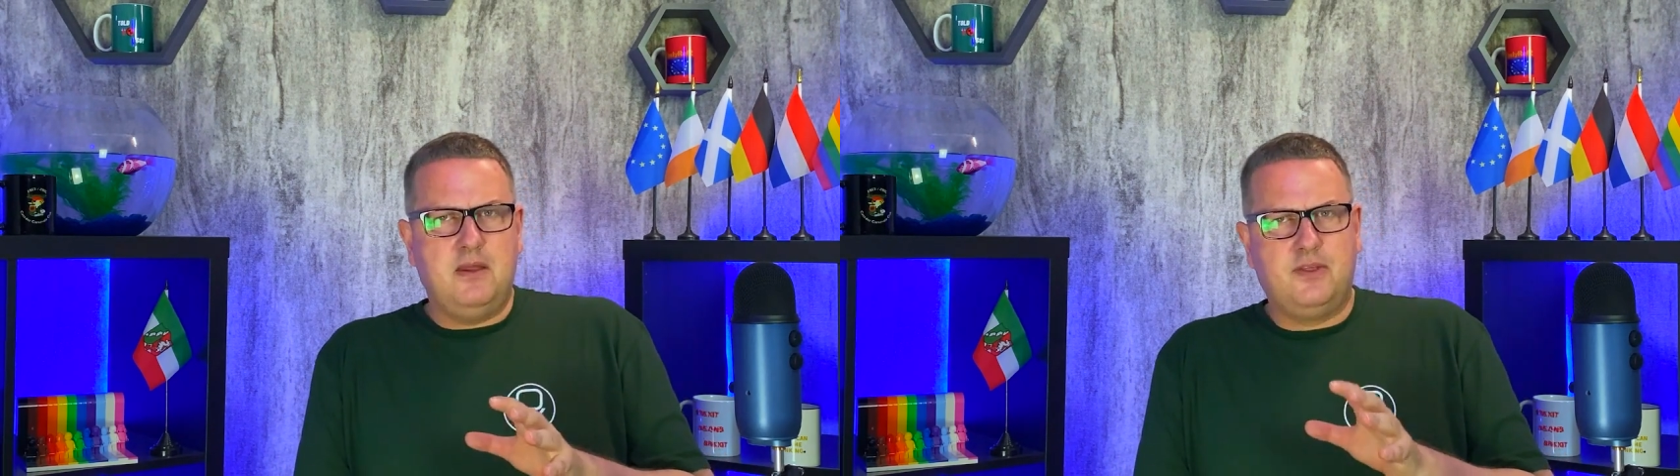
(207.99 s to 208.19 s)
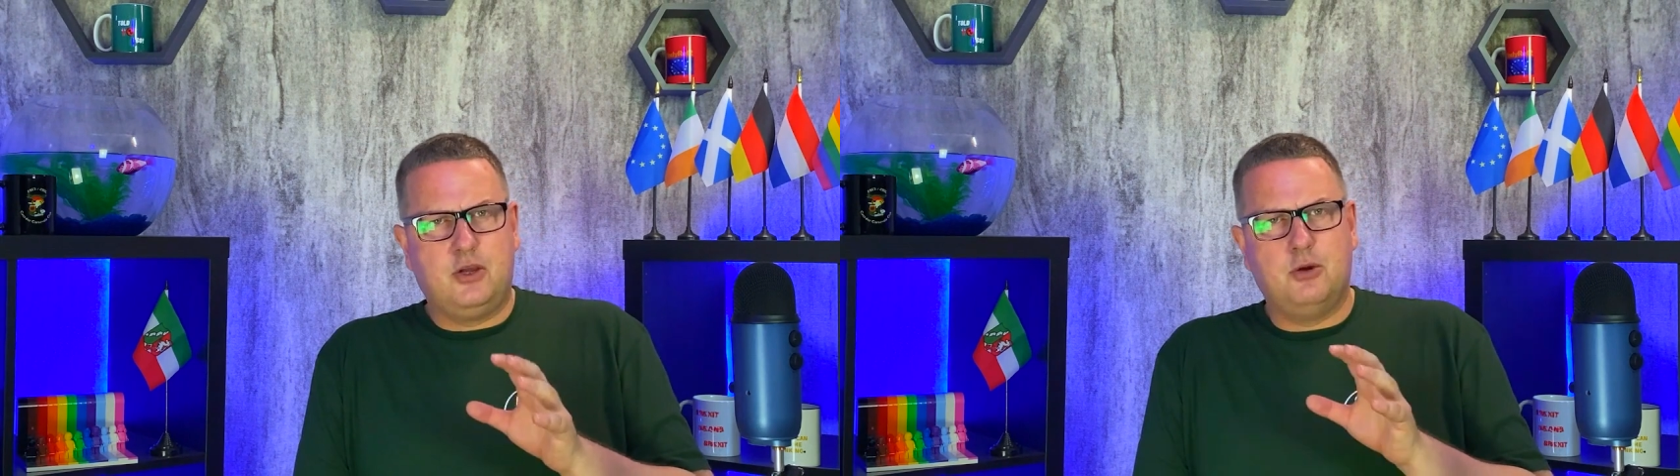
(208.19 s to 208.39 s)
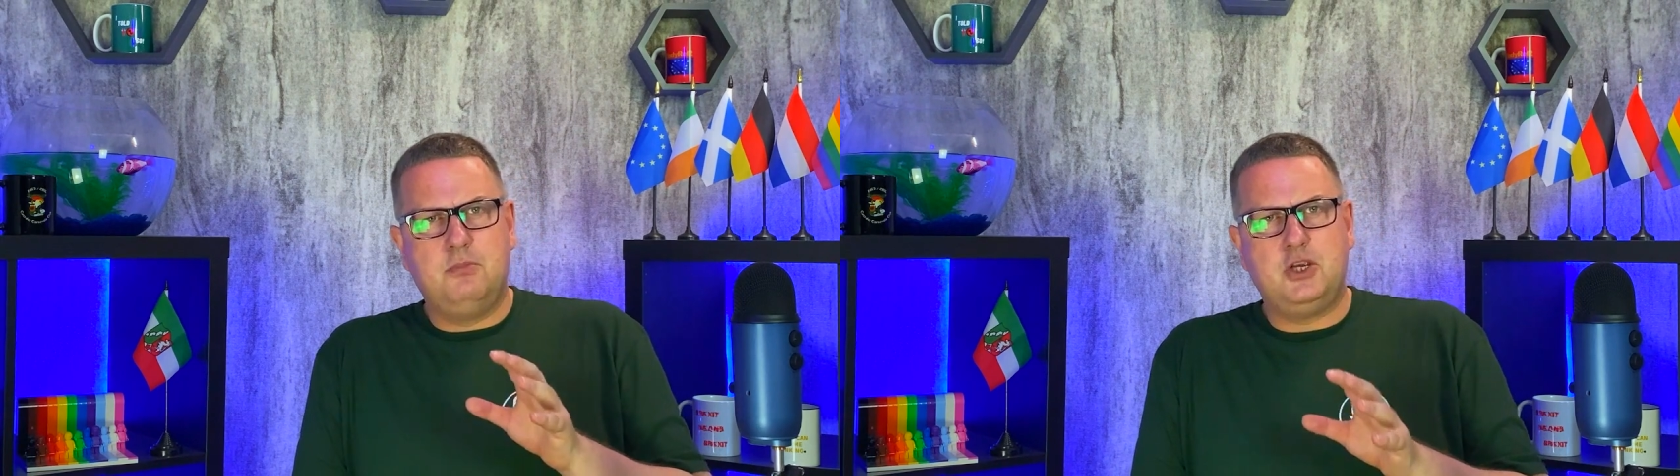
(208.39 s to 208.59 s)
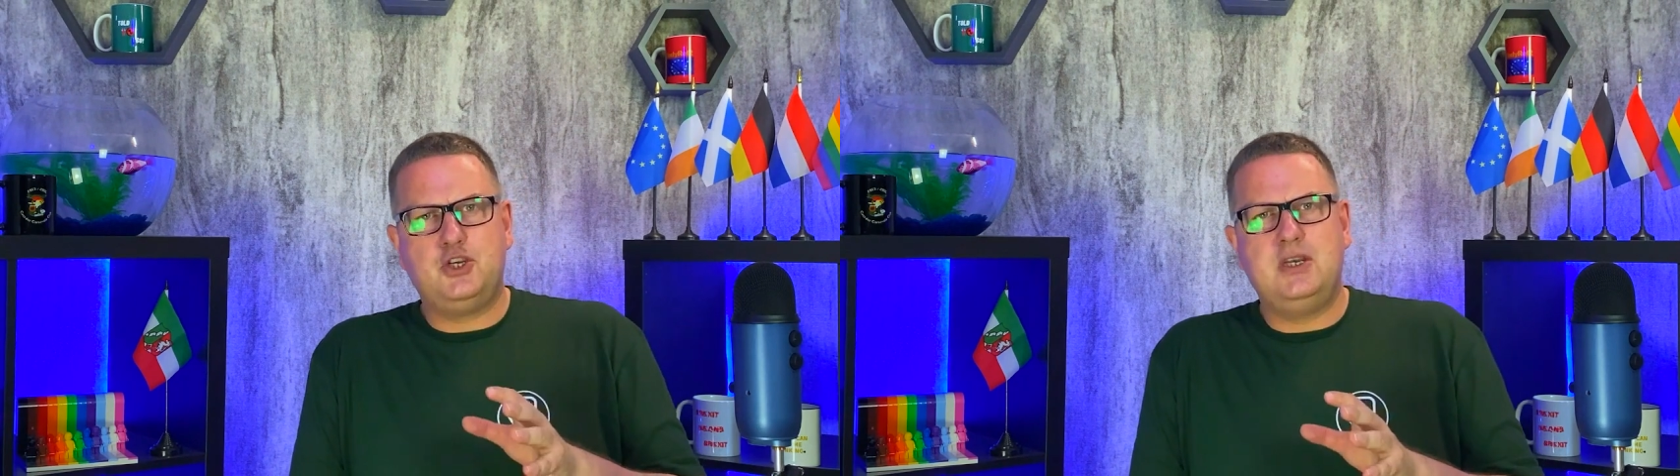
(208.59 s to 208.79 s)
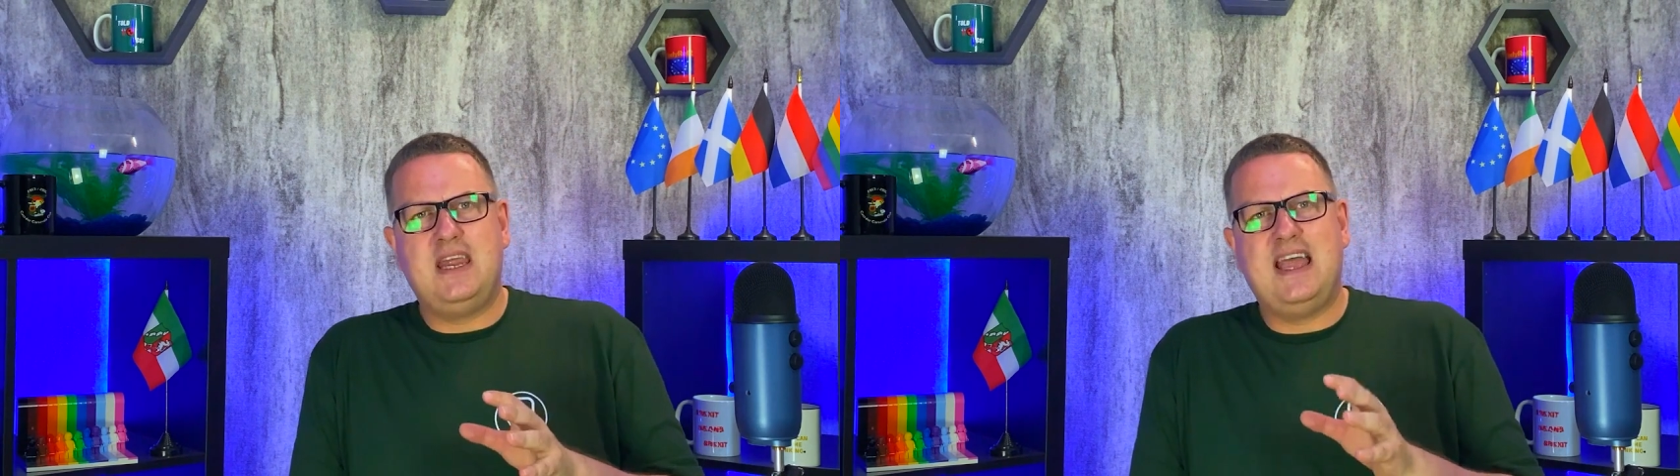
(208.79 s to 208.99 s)
the
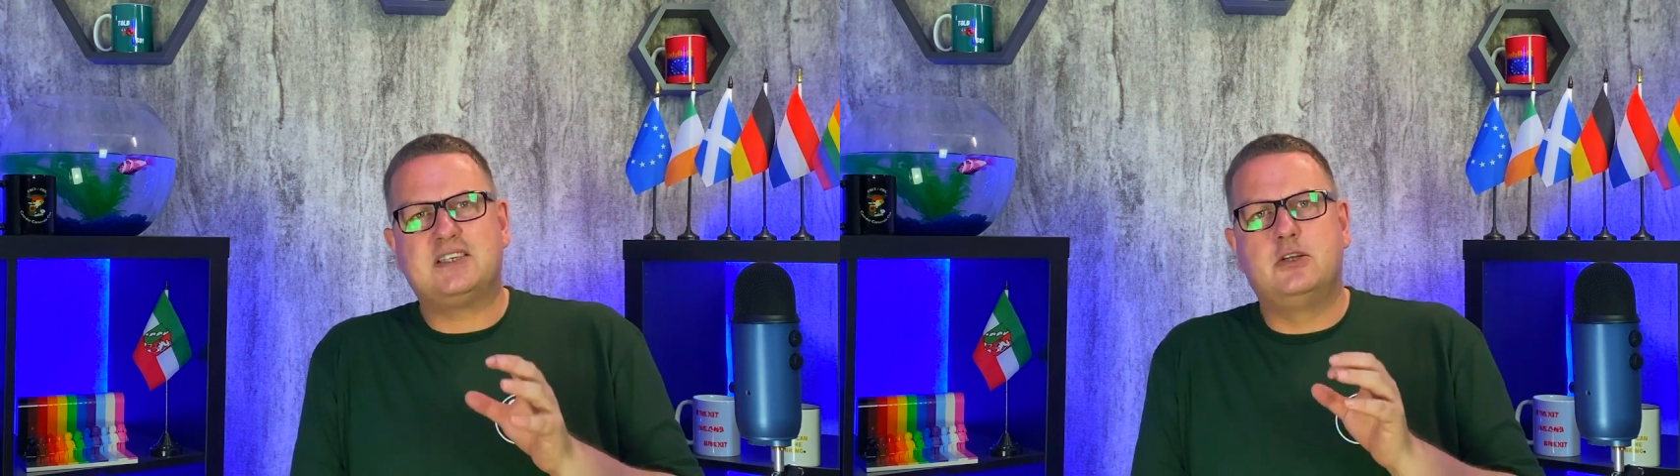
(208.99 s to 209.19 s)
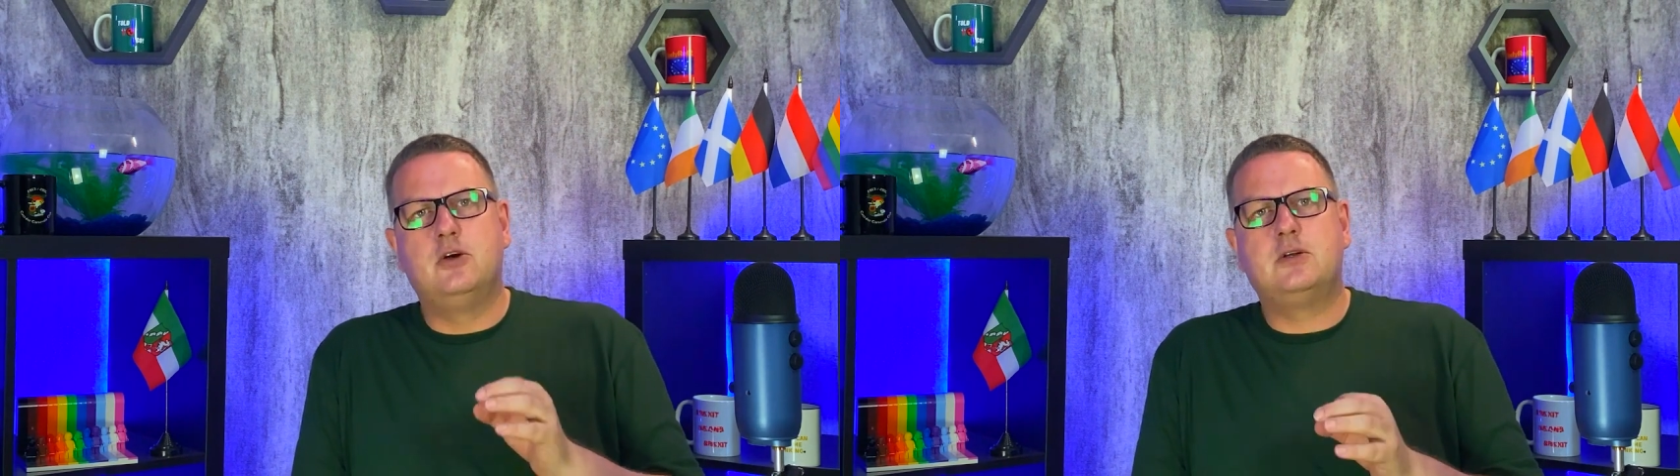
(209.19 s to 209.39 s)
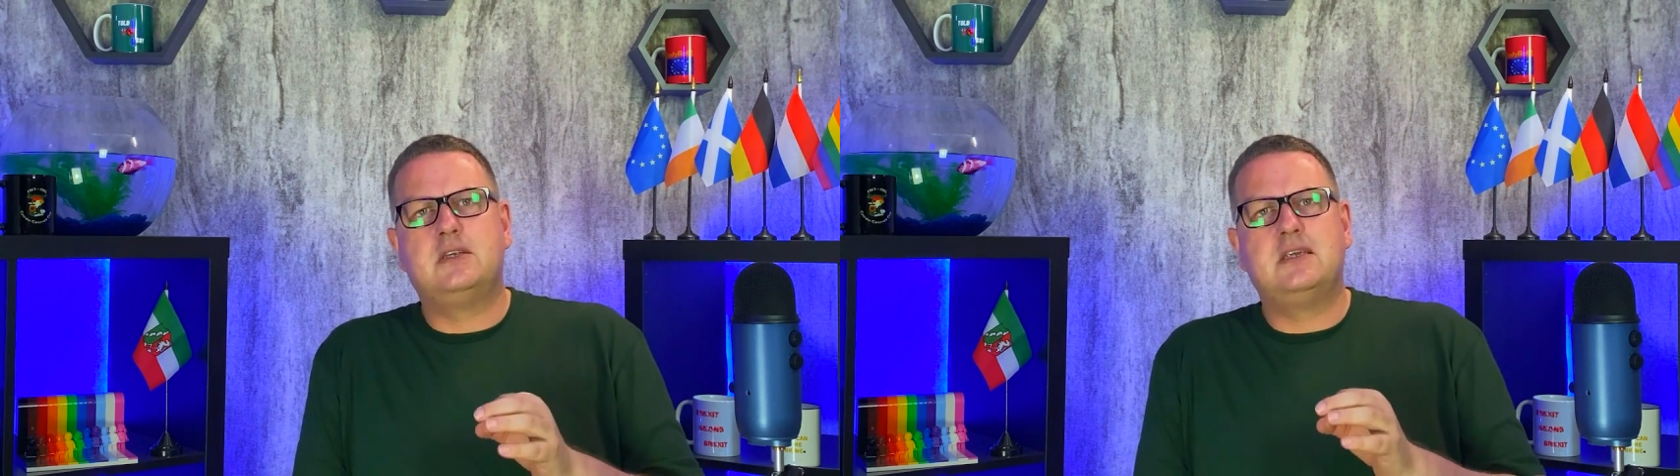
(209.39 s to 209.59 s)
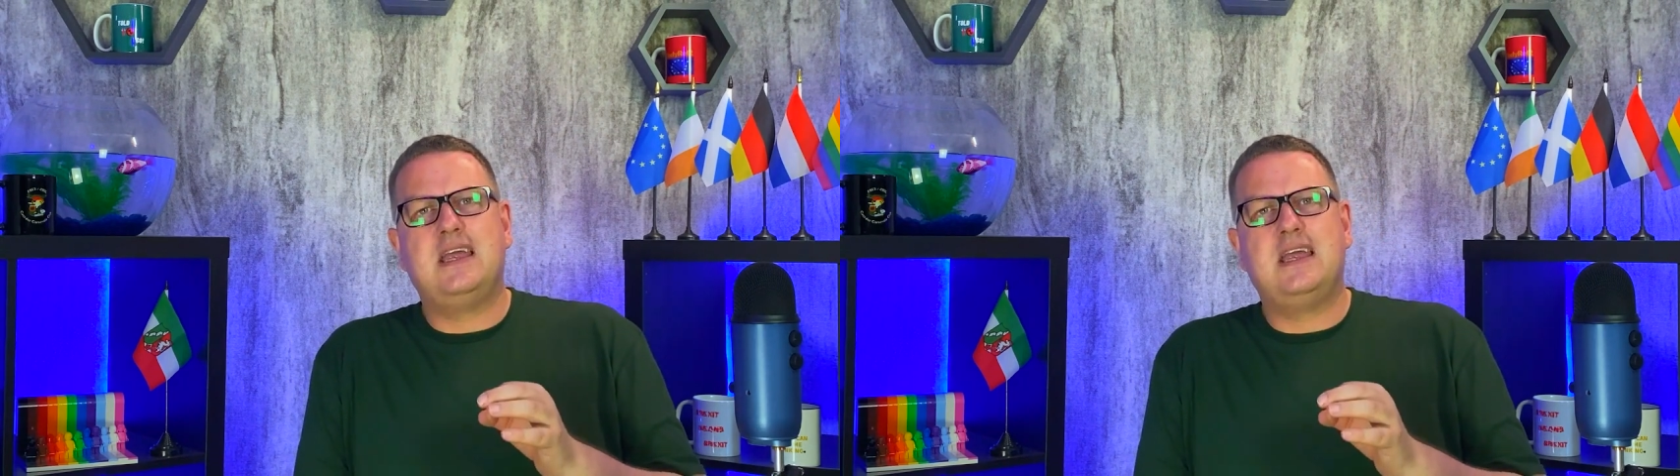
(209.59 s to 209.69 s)
Commission has looked